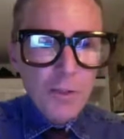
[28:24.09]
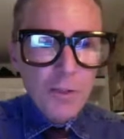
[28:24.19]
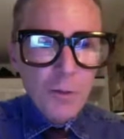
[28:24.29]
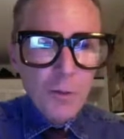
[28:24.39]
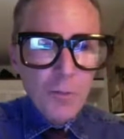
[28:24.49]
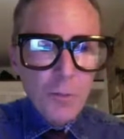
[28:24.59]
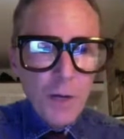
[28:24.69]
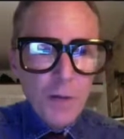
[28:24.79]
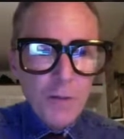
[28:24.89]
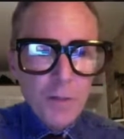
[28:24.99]
His tooth flew
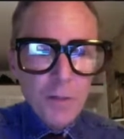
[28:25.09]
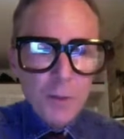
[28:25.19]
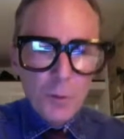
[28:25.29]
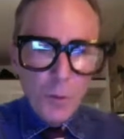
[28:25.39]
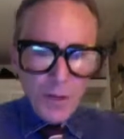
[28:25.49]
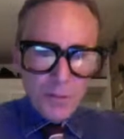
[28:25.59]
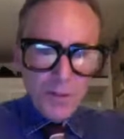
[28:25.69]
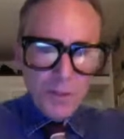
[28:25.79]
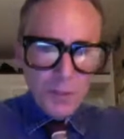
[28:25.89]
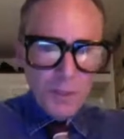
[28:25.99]
out, and he was
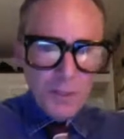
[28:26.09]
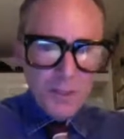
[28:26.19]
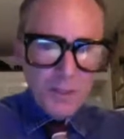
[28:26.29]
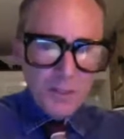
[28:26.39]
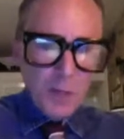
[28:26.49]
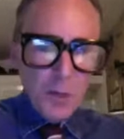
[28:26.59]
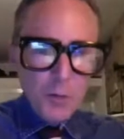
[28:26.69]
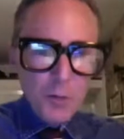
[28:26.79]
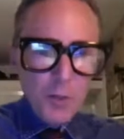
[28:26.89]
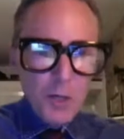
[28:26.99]
waving to me, "No,
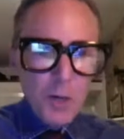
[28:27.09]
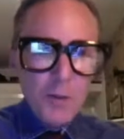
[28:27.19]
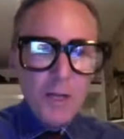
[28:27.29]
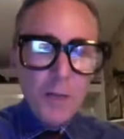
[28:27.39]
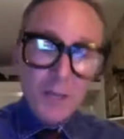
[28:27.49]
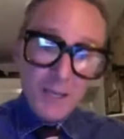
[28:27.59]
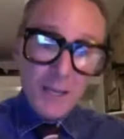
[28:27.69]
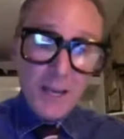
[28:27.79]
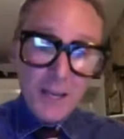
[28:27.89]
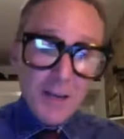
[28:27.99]
don't go!" And I'm like,
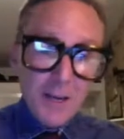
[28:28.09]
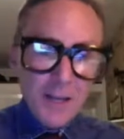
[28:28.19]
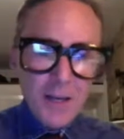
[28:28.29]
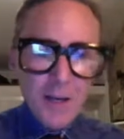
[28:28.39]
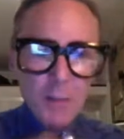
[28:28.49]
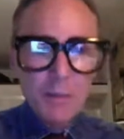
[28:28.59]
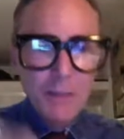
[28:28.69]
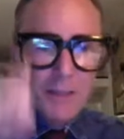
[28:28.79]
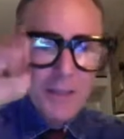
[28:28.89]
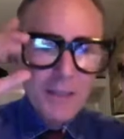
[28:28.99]
"Yay, here I come!" And
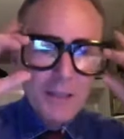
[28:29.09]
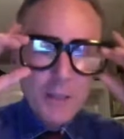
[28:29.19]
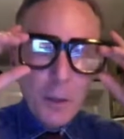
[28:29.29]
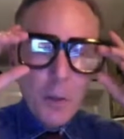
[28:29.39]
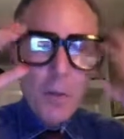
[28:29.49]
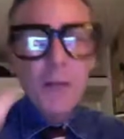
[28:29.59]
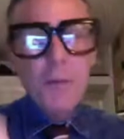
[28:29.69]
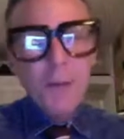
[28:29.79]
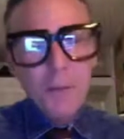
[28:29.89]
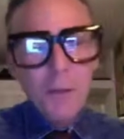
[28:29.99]
so,
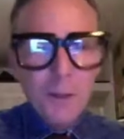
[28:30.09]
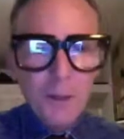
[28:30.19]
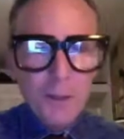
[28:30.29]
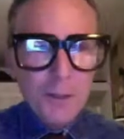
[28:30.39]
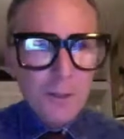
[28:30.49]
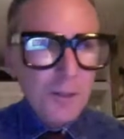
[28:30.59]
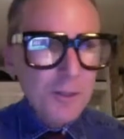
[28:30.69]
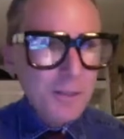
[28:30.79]
anyway, I, I think that